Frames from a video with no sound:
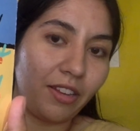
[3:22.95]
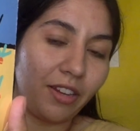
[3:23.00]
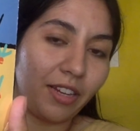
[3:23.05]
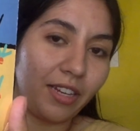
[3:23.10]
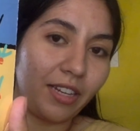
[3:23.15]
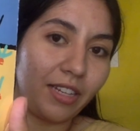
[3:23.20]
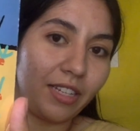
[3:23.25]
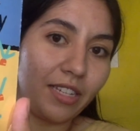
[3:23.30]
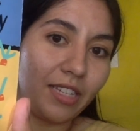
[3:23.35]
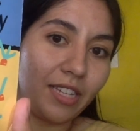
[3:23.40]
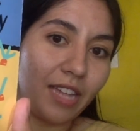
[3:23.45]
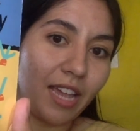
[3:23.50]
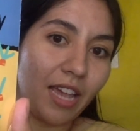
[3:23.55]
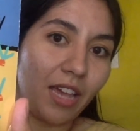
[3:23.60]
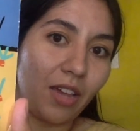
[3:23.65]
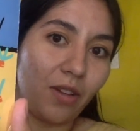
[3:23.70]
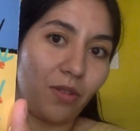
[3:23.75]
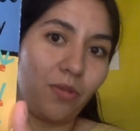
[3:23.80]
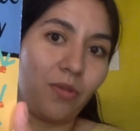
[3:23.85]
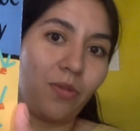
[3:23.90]
gonna
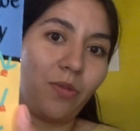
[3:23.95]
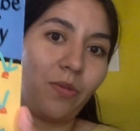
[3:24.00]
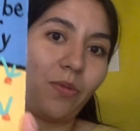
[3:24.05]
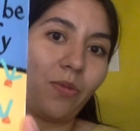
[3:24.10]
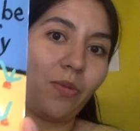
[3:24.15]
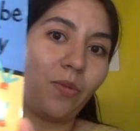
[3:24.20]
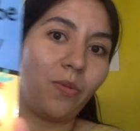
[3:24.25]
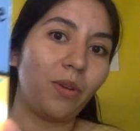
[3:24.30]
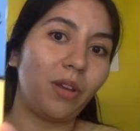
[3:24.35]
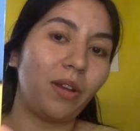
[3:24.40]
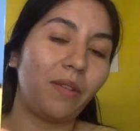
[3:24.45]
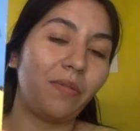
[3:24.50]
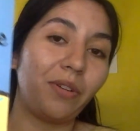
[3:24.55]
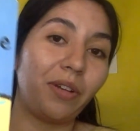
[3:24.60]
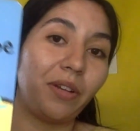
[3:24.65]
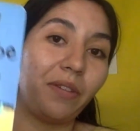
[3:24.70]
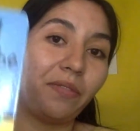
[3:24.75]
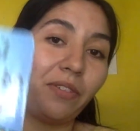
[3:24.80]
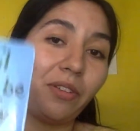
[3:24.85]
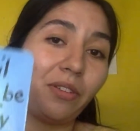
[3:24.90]
say whatever
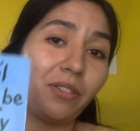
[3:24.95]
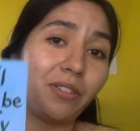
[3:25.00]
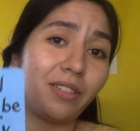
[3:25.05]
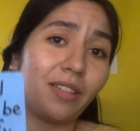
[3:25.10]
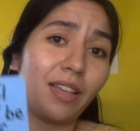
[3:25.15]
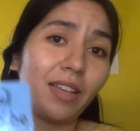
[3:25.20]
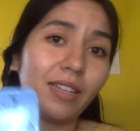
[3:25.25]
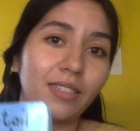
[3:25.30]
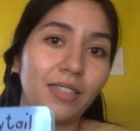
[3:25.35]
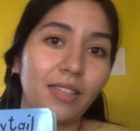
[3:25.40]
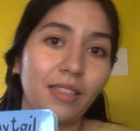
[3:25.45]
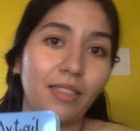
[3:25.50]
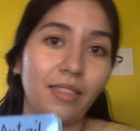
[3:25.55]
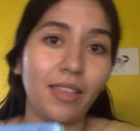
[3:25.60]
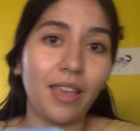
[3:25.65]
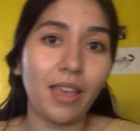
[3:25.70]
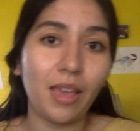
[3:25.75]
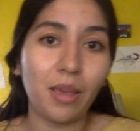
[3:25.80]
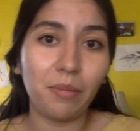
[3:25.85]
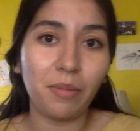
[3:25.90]
it feels like to
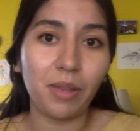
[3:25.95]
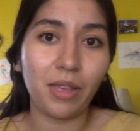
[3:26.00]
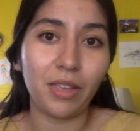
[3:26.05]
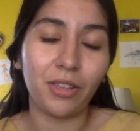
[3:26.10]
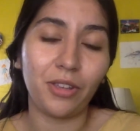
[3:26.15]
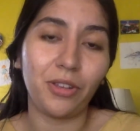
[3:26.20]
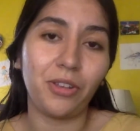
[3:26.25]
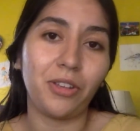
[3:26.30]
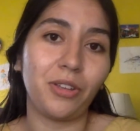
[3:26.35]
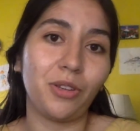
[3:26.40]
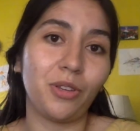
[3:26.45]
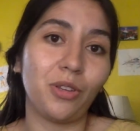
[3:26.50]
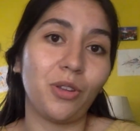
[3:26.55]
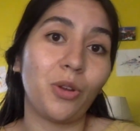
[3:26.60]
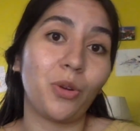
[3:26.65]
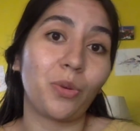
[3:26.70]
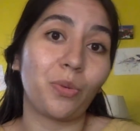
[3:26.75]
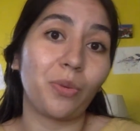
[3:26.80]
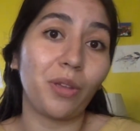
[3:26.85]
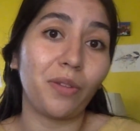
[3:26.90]
them, and you can
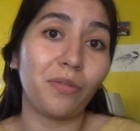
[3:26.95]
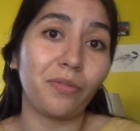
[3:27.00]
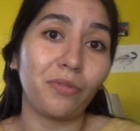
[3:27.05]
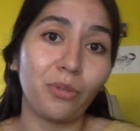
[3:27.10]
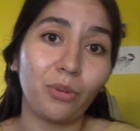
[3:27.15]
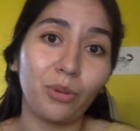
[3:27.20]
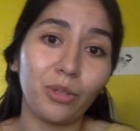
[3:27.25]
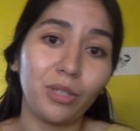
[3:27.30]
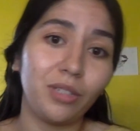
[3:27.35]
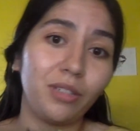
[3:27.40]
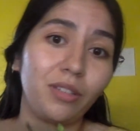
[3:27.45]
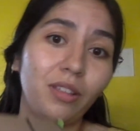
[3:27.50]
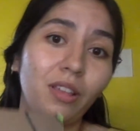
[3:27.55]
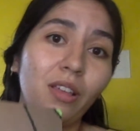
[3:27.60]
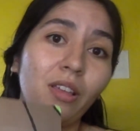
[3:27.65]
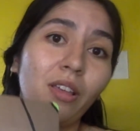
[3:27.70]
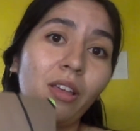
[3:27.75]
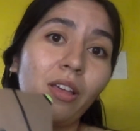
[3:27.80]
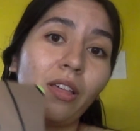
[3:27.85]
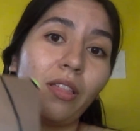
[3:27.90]
reinforce
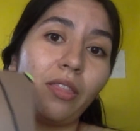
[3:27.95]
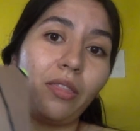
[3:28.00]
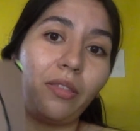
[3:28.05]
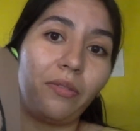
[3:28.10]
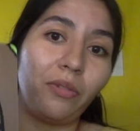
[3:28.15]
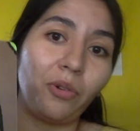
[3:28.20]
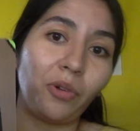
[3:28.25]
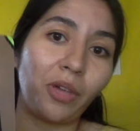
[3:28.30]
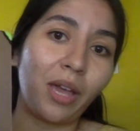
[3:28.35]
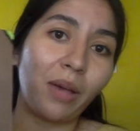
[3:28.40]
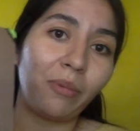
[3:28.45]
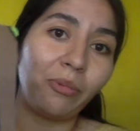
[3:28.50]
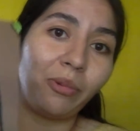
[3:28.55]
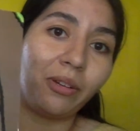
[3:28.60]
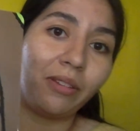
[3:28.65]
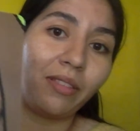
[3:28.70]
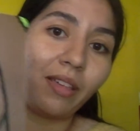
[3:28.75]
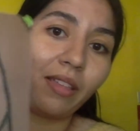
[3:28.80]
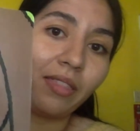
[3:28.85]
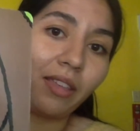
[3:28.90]
the vocabulary
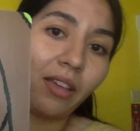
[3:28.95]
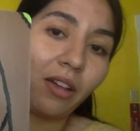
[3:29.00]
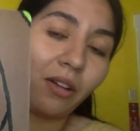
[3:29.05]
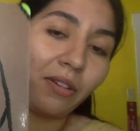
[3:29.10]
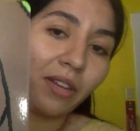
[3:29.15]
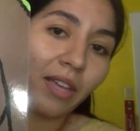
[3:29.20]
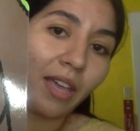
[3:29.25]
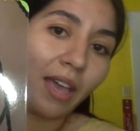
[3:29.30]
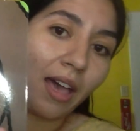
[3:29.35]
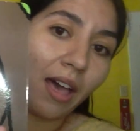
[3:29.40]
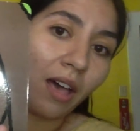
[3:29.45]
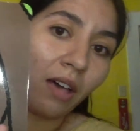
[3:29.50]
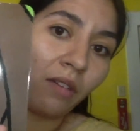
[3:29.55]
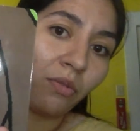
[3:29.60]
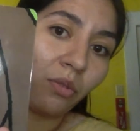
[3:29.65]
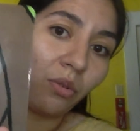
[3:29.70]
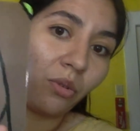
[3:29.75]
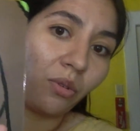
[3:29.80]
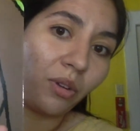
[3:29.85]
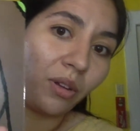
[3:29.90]
that they already have,
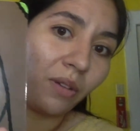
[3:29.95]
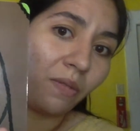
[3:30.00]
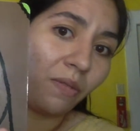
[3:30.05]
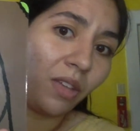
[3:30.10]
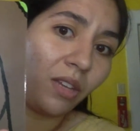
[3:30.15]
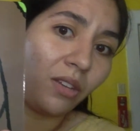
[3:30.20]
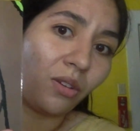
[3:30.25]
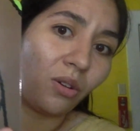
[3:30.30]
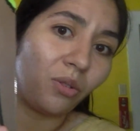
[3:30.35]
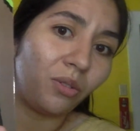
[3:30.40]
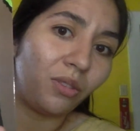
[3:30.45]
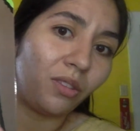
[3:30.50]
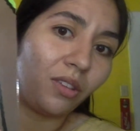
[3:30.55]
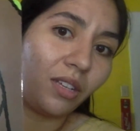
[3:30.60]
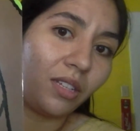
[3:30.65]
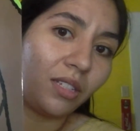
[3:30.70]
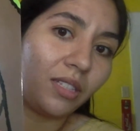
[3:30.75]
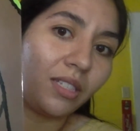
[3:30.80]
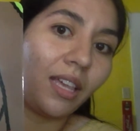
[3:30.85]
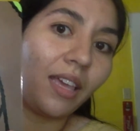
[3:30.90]
or if they don't, you
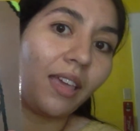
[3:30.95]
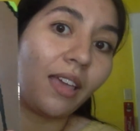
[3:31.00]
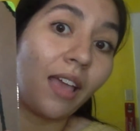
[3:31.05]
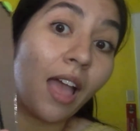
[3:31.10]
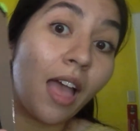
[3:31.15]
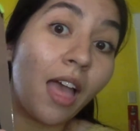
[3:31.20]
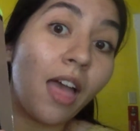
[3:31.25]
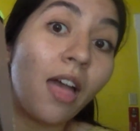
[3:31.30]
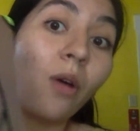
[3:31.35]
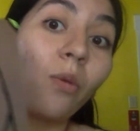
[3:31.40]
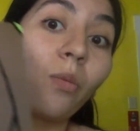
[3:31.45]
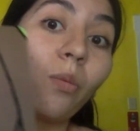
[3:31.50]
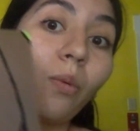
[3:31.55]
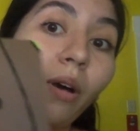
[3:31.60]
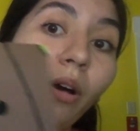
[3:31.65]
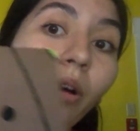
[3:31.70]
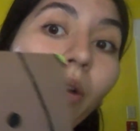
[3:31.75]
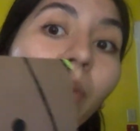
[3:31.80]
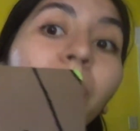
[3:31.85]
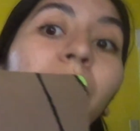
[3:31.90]
can say,
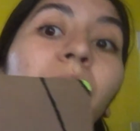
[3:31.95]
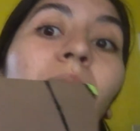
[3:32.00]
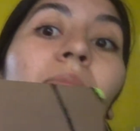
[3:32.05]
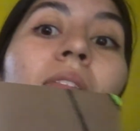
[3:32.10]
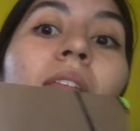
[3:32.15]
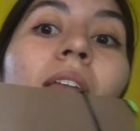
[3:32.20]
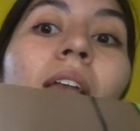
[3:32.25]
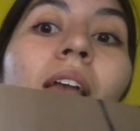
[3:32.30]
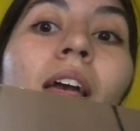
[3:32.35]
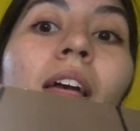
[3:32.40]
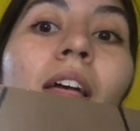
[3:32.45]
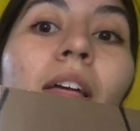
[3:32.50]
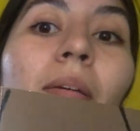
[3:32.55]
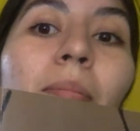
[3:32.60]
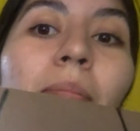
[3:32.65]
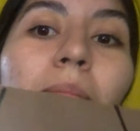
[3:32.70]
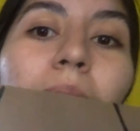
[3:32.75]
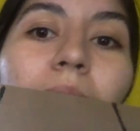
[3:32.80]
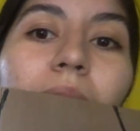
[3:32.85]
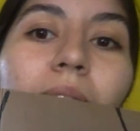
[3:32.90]
well,
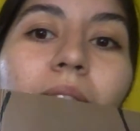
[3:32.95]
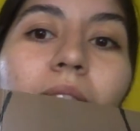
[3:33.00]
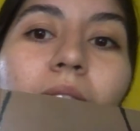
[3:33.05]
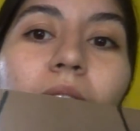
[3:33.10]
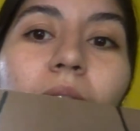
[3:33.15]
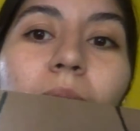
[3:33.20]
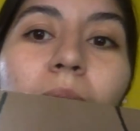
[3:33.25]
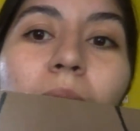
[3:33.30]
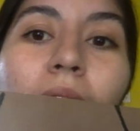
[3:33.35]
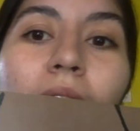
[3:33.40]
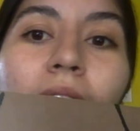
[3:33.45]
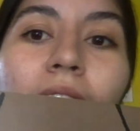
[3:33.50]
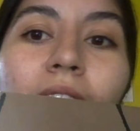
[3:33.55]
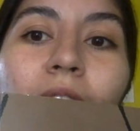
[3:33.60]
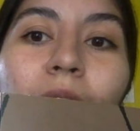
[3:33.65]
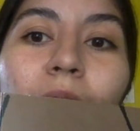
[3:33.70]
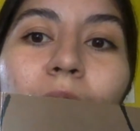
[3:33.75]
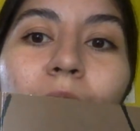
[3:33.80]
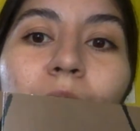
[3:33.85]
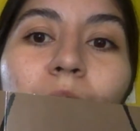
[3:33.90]
my
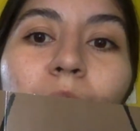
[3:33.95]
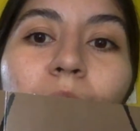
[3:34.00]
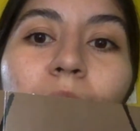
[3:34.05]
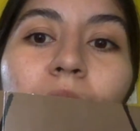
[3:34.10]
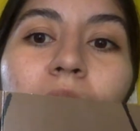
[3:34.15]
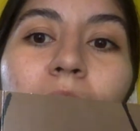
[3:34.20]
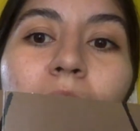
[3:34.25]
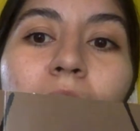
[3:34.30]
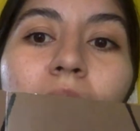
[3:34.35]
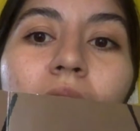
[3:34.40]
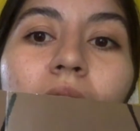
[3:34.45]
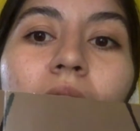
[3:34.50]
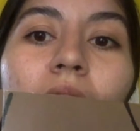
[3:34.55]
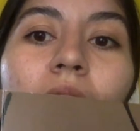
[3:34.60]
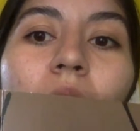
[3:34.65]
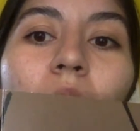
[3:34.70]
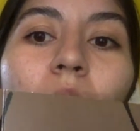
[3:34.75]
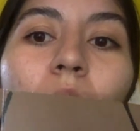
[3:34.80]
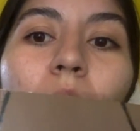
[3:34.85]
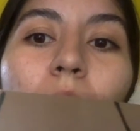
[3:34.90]
nose would be
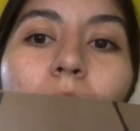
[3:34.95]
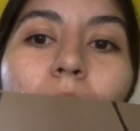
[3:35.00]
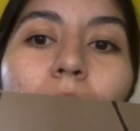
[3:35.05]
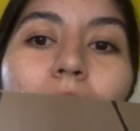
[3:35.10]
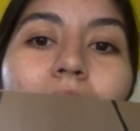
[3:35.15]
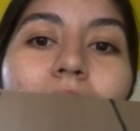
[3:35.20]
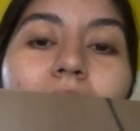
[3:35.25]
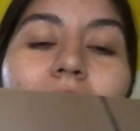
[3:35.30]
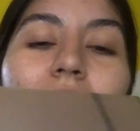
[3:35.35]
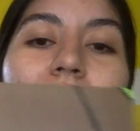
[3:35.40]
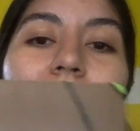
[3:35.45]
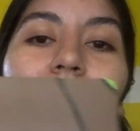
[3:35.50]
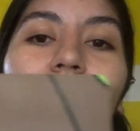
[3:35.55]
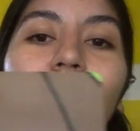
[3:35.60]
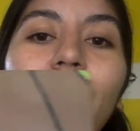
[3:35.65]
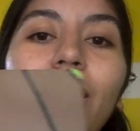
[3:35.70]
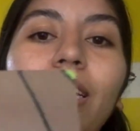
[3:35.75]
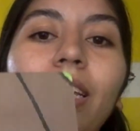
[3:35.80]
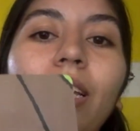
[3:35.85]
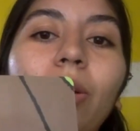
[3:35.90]
wriggly.
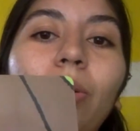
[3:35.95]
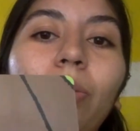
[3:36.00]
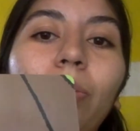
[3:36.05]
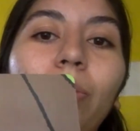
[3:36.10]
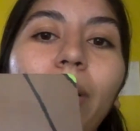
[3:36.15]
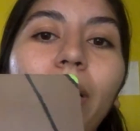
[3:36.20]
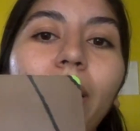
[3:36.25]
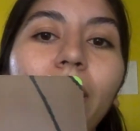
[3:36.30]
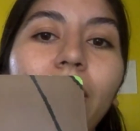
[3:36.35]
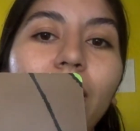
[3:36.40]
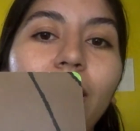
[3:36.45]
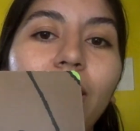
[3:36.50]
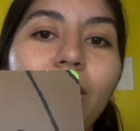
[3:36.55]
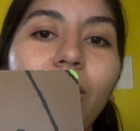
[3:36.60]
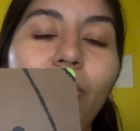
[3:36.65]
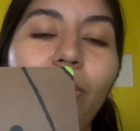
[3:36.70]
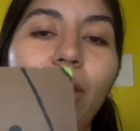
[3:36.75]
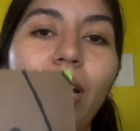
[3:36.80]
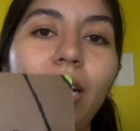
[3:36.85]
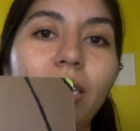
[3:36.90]

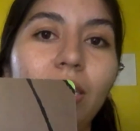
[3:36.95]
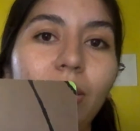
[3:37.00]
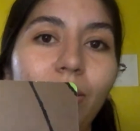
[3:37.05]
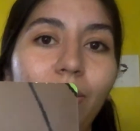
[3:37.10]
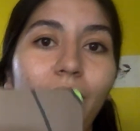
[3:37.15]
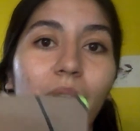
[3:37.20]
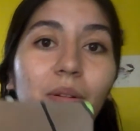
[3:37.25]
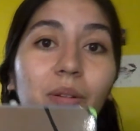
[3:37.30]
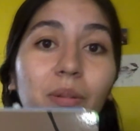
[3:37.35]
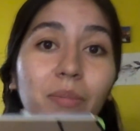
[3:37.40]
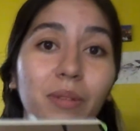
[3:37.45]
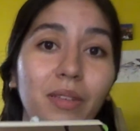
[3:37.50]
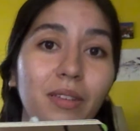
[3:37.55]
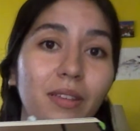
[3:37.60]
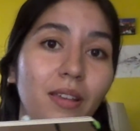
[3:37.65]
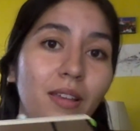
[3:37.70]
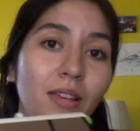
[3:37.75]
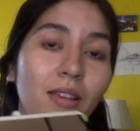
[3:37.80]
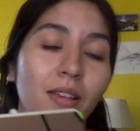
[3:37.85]
So that would be